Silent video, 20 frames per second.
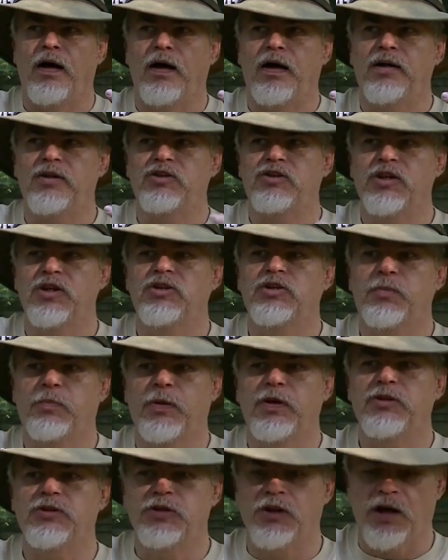Is this a
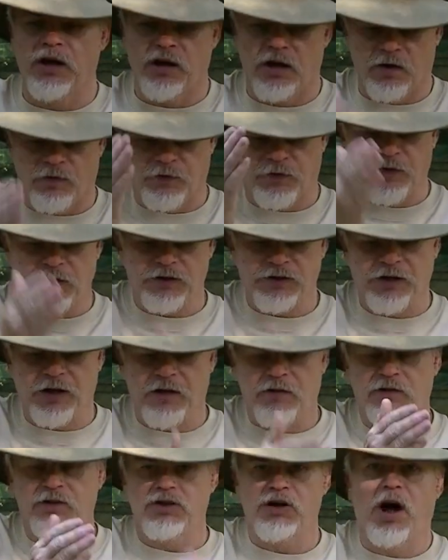piece of gear for this
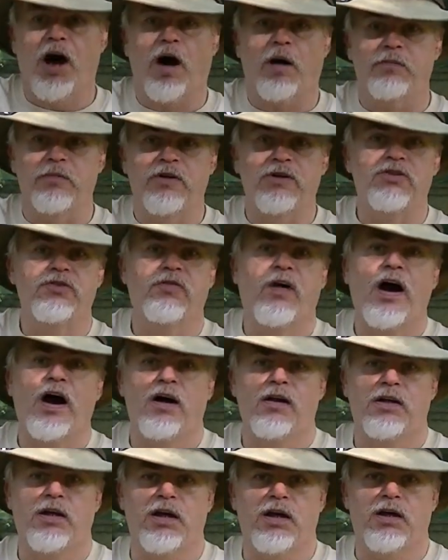given job? This
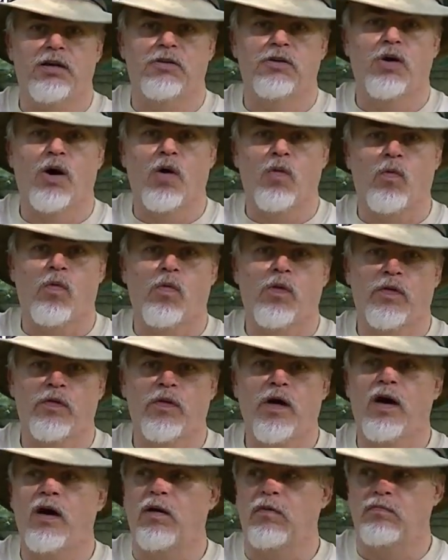fire kit, do I want it
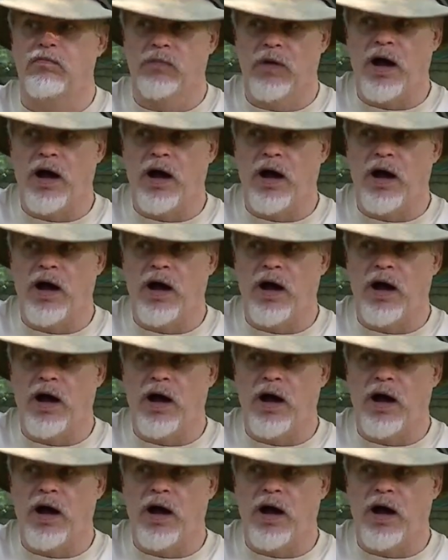there?